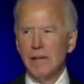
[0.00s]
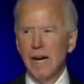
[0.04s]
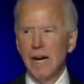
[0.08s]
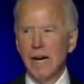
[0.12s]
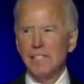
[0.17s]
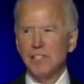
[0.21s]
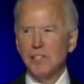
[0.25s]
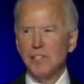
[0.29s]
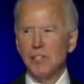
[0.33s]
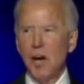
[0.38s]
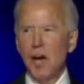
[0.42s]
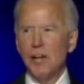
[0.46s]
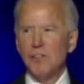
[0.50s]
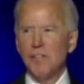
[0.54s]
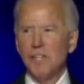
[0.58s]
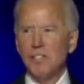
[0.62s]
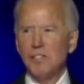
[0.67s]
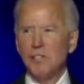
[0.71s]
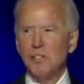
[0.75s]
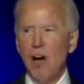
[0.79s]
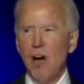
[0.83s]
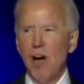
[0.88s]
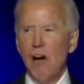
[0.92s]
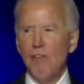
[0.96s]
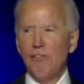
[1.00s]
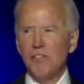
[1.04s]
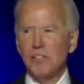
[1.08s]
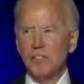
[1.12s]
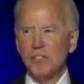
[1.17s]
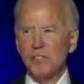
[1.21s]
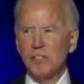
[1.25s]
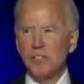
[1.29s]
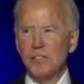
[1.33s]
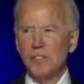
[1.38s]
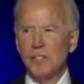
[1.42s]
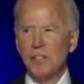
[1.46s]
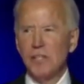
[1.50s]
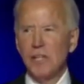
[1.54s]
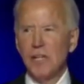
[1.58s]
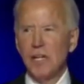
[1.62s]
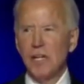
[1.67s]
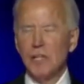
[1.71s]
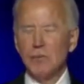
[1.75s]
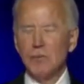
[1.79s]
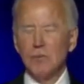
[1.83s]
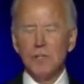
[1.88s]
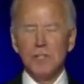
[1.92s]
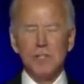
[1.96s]
I sought this office
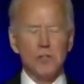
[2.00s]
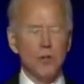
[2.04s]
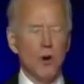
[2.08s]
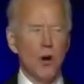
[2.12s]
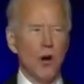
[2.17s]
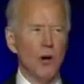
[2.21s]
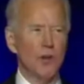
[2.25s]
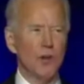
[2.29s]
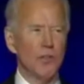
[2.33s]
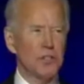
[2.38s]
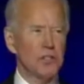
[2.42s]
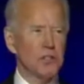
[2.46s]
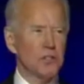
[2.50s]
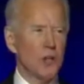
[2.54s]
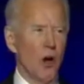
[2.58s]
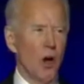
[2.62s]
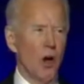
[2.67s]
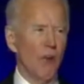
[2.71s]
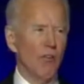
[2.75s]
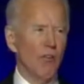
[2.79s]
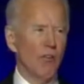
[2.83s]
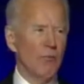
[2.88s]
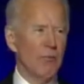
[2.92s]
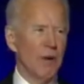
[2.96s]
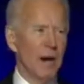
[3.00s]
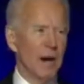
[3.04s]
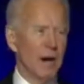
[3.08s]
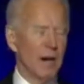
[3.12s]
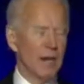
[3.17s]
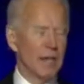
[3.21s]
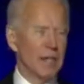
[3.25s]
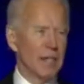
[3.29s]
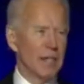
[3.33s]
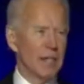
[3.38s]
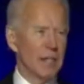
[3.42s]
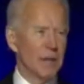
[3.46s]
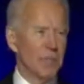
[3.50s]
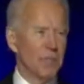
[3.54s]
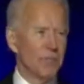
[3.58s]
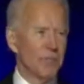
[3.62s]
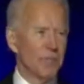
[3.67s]
to restore the soul of America,